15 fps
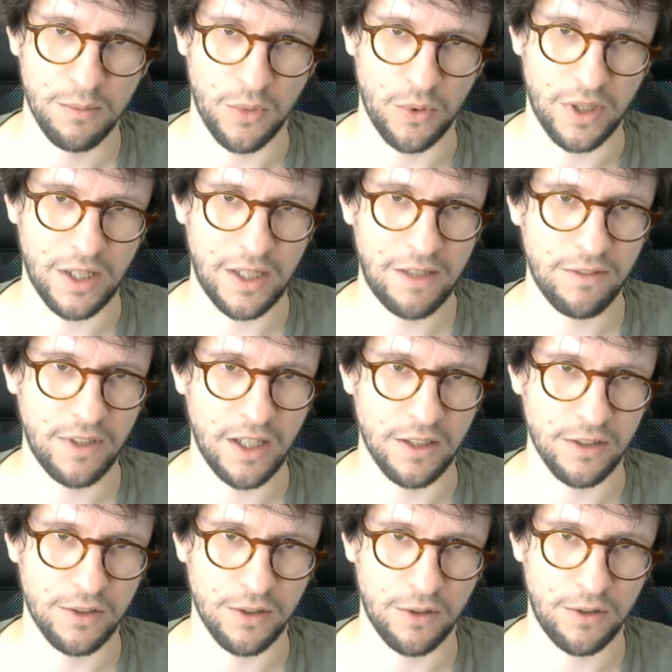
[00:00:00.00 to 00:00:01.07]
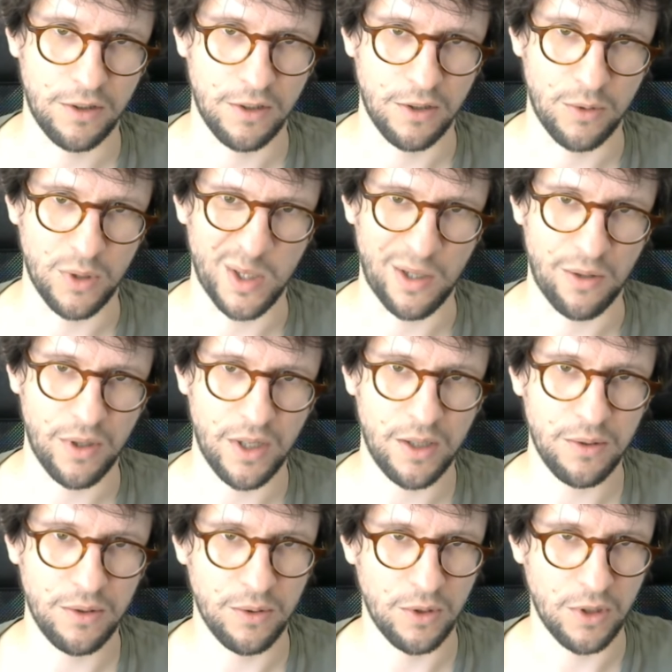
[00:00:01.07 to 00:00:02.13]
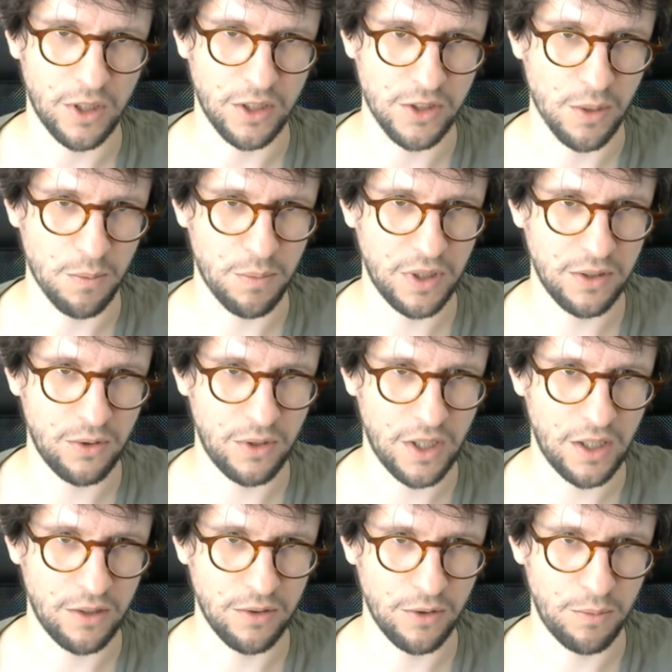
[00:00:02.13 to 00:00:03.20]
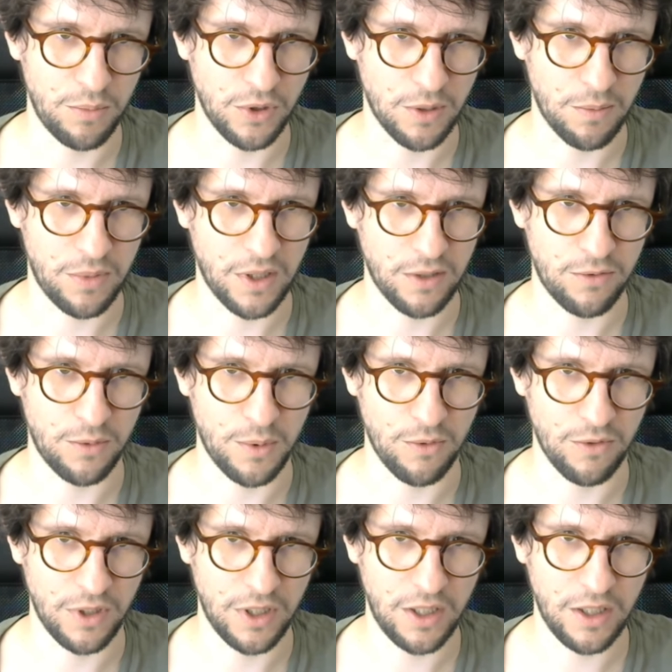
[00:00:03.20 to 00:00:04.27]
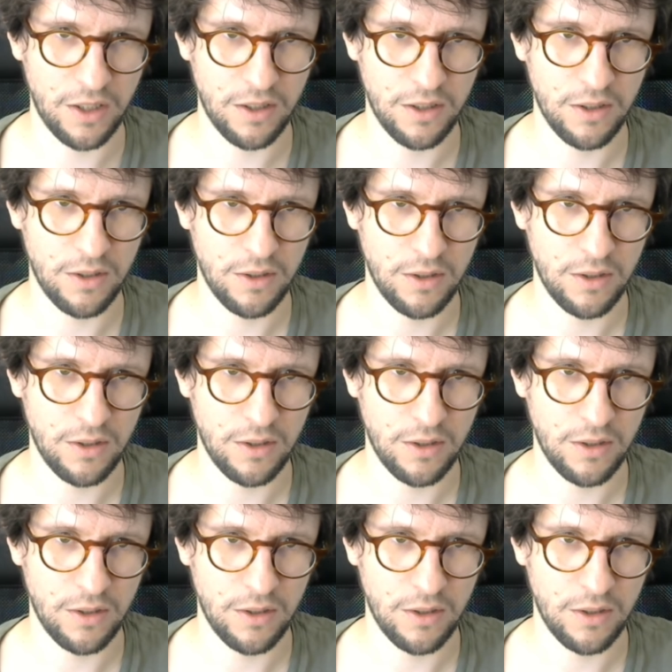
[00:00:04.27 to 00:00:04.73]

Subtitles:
We can leave the editor and run around, we can jump into the editor, put a platform over here,